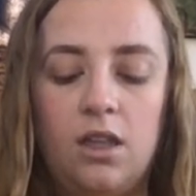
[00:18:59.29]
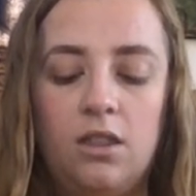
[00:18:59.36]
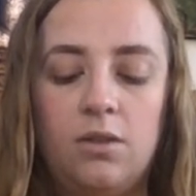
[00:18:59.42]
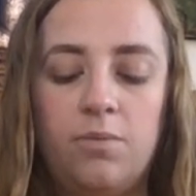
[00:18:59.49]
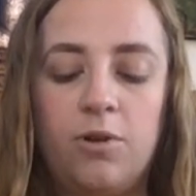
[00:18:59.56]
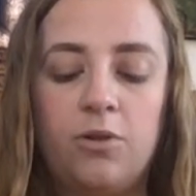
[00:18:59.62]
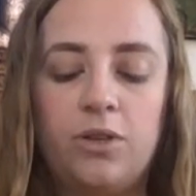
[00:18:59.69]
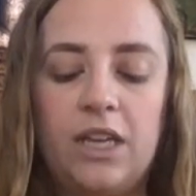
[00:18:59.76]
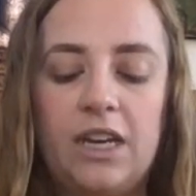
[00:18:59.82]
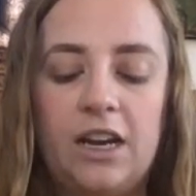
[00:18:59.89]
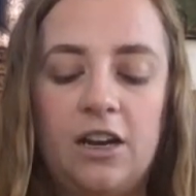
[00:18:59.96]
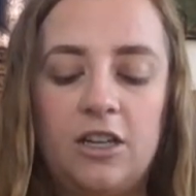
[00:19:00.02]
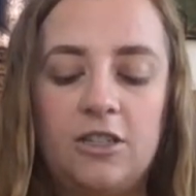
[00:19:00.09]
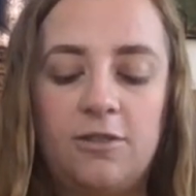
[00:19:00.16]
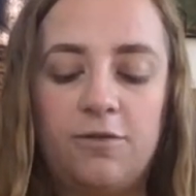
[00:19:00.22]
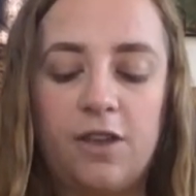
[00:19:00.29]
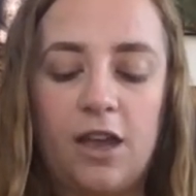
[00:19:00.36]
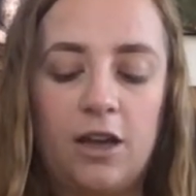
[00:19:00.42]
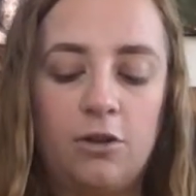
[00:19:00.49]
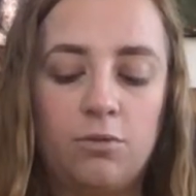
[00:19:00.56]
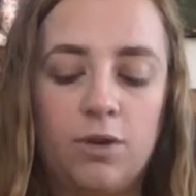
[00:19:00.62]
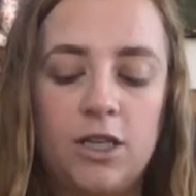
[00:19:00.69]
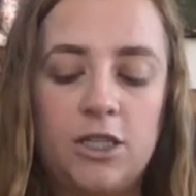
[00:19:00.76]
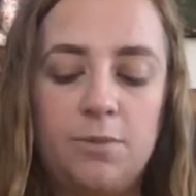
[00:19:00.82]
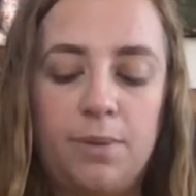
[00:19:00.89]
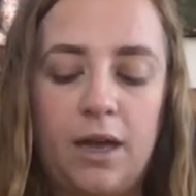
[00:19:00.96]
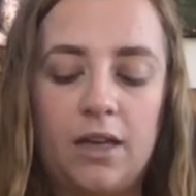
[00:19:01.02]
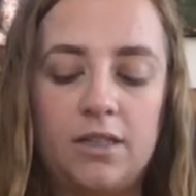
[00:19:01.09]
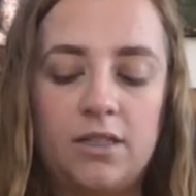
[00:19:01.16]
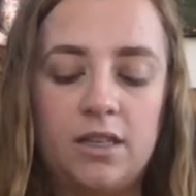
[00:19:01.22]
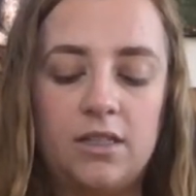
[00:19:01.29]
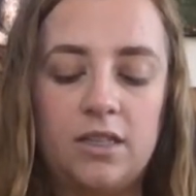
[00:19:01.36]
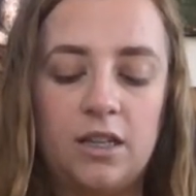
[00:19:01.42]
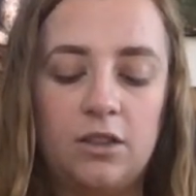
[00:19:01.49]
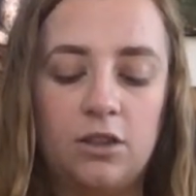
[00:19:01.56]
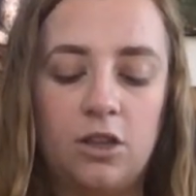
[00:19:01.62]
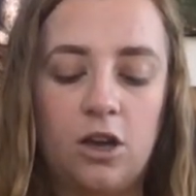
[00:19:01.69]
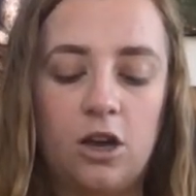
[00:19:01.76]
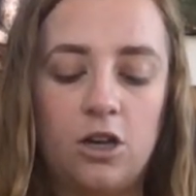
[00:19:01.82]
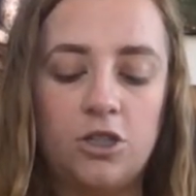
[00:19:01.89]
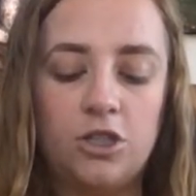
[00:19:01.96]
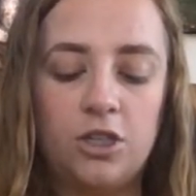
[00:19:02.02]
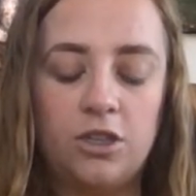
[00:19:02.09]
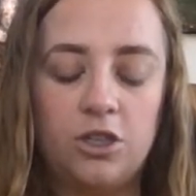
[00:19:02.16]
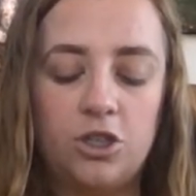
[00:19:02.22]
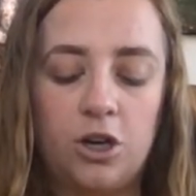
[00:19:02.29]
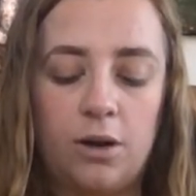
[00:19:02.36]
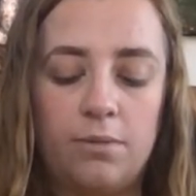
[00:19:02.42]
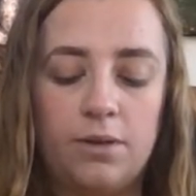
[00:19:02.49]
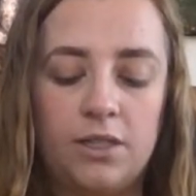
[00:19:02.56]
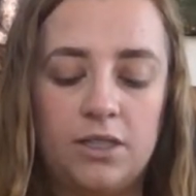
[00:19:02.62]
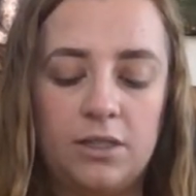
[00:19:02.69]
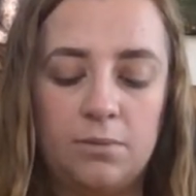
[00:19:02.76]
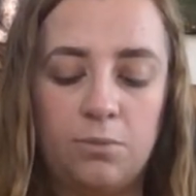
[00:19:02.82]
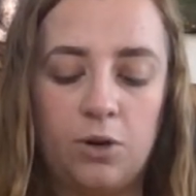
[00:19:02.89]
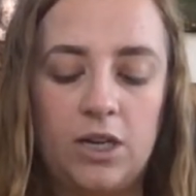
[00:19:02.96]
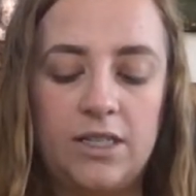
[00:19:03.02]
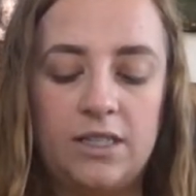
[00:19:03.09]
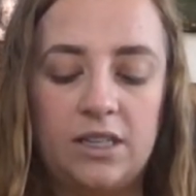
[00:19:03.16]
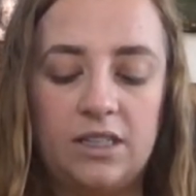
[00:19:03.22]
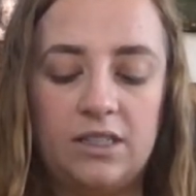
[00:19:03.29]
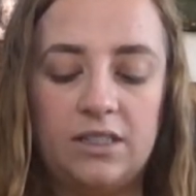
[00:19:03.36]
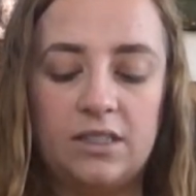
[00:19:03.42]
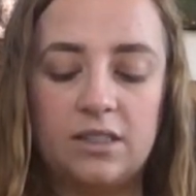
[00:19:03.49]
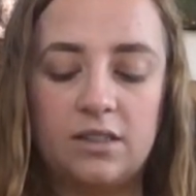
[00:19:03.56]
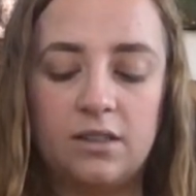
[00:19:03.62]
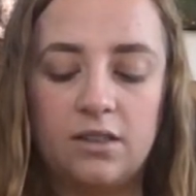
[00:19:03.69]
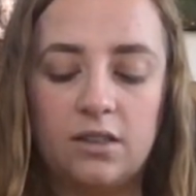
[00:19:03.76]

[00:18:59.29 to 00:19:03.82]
The broken Ares flag raced past us and lodged in the Charybdis's braces.